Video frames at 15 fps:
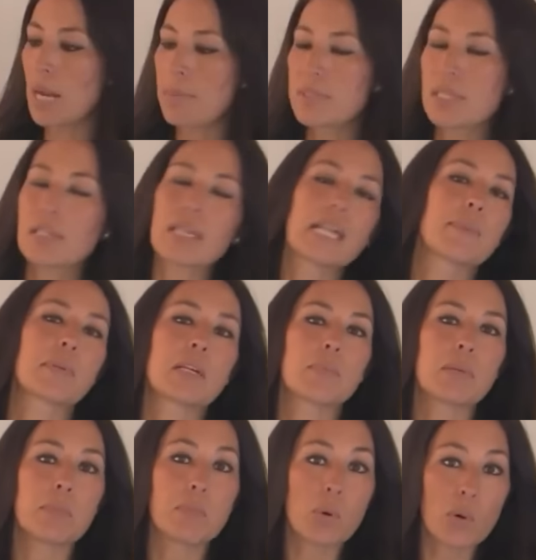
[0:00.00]
head up and was
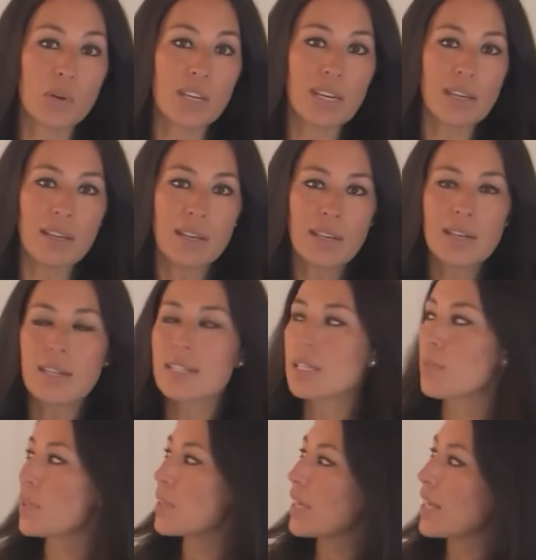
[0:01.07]
able to pull through.
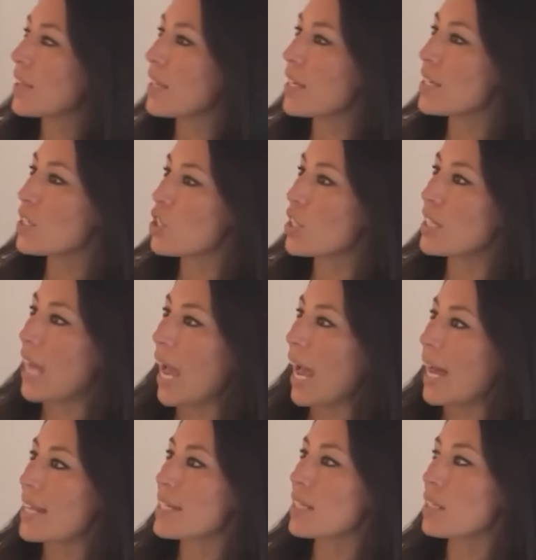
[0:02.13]

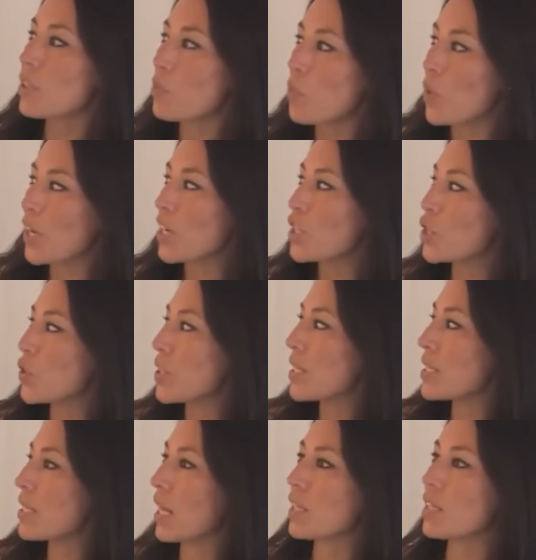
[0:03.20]
And just when
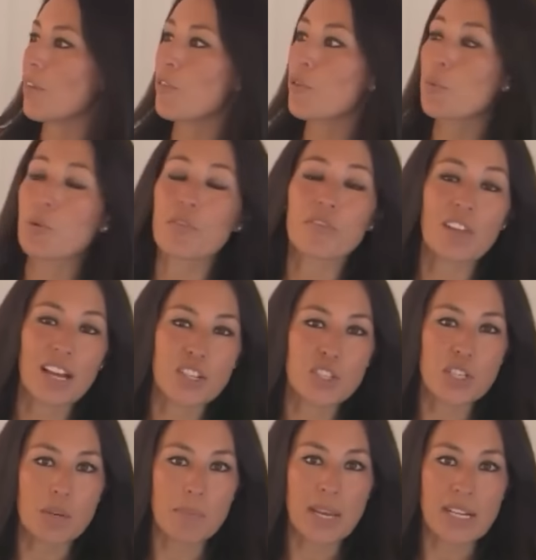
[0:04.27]
Joanna was still really
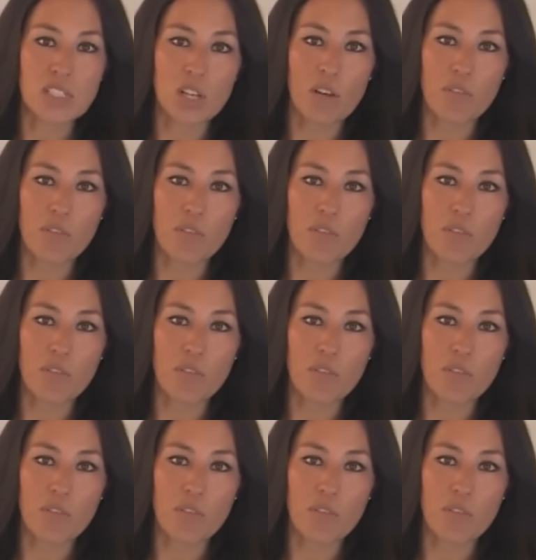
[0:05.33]
young,